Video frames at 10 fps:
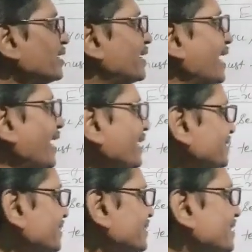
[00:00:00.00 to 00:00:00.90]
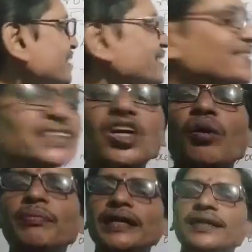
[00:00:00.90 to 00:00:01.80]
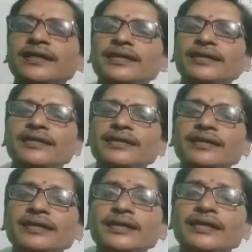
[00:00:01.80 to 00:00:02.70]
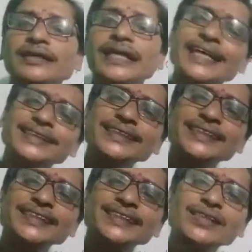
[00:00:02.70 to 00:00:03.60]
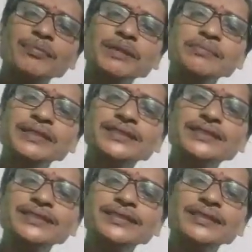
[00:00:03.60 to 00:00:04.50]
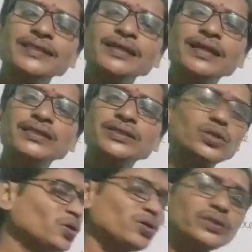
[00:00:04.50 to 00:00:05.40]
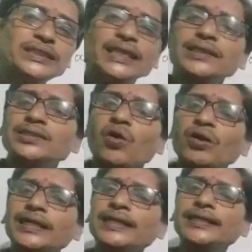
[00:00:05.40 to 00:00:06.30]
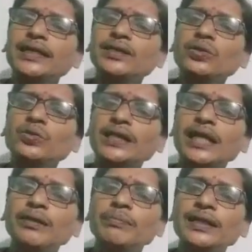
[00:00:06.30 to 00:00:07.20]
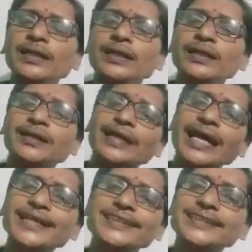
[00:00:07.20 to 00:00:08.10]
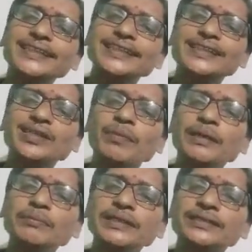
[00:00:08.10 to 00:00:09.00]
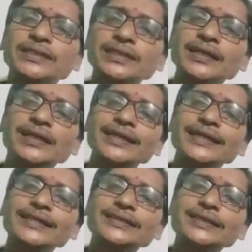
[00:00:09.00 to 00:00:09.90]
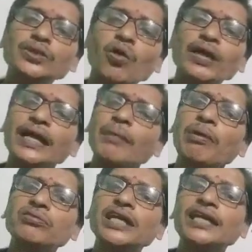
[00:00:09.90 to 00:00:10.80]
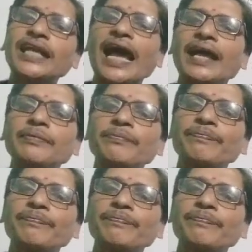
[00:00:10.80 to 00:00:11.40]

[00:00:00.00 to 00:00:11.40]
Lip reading: Dash she is coming. Dash she is coming means. So she has not written to tell me. Dash she is coming means it is talking about the time.